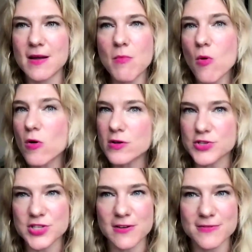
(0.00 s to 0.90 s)
and a moral
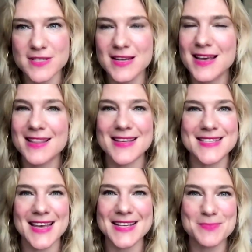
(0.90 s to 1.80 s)
shift
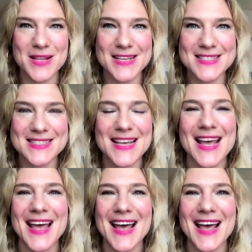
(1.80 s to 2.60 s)
that takes place.